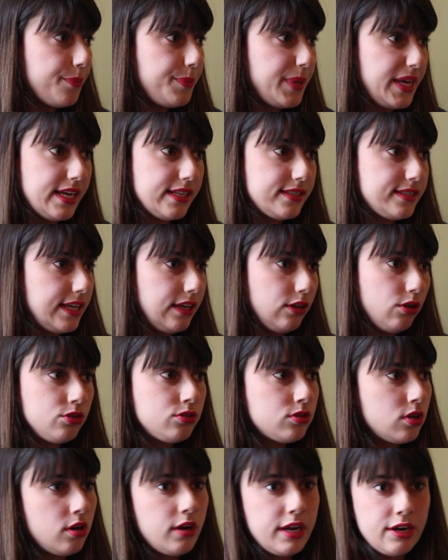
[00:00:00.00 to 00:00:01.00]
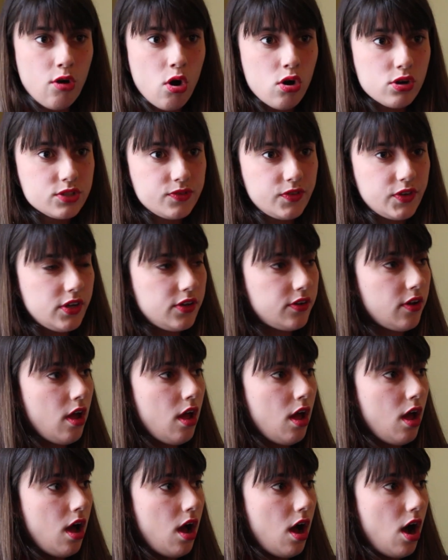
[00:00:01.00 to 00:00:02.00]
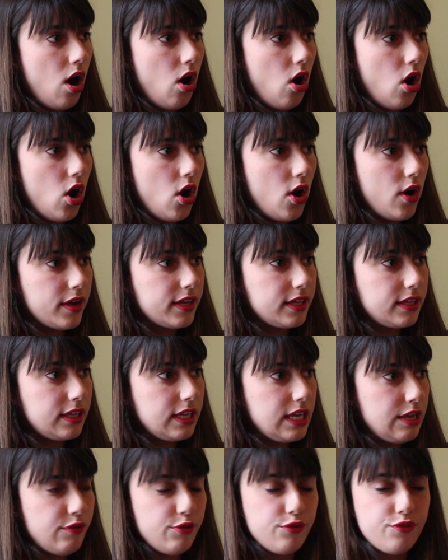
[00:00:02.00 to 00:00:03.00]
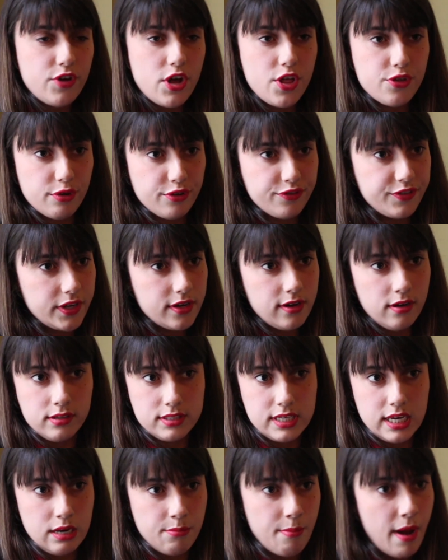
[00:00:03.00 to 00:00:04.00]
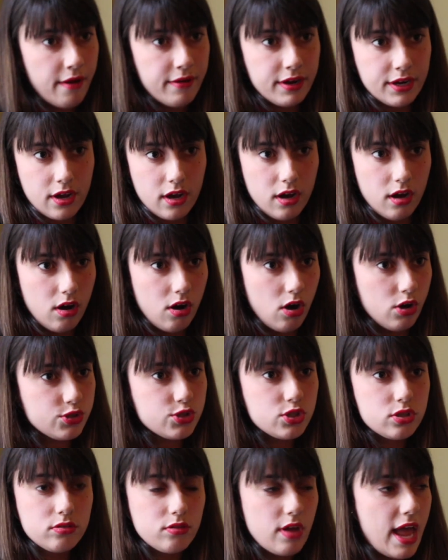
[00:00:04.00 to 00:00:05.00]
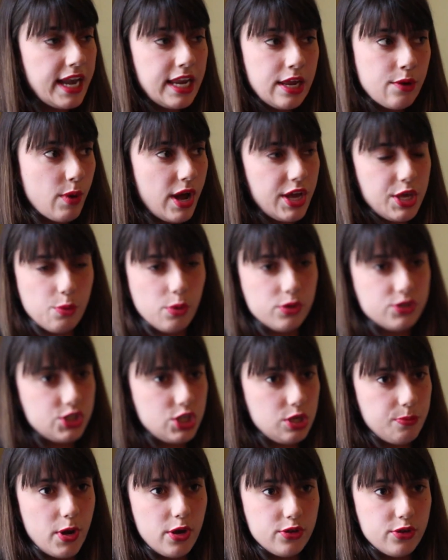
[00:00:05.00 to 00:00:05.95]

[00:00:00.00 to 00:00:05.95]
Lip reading: be it in London, in Oxford, or even further afield in America, or anywhere you want to do